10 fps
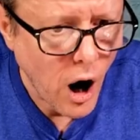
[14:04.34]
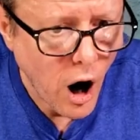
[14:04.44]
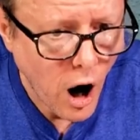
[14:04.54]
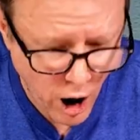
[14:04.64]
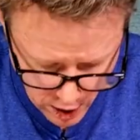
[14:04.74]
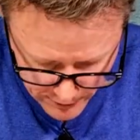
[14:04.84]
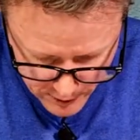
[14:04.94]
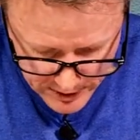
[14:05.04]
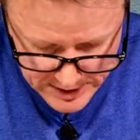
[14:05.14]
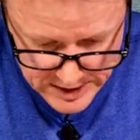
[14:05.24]
Oh, I
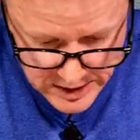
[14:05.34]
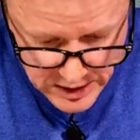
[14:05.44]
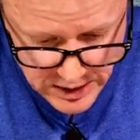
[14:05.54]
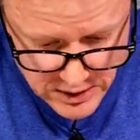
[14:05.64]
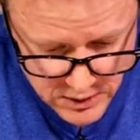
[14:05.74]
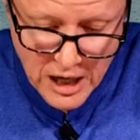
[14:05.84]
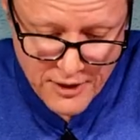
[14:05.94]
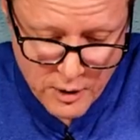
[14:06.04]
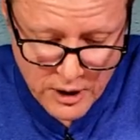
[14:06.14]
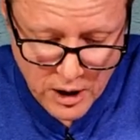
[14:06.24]
think we did it. I
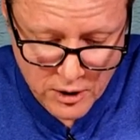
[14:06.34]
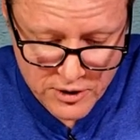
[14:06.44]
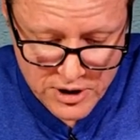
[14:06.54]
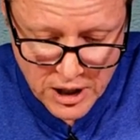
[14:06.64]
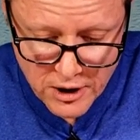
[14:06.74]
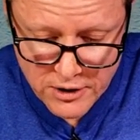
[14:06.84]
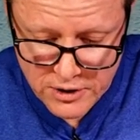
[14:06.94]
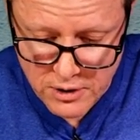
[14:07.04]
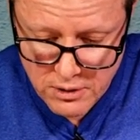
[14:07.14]
think we got all the stickers.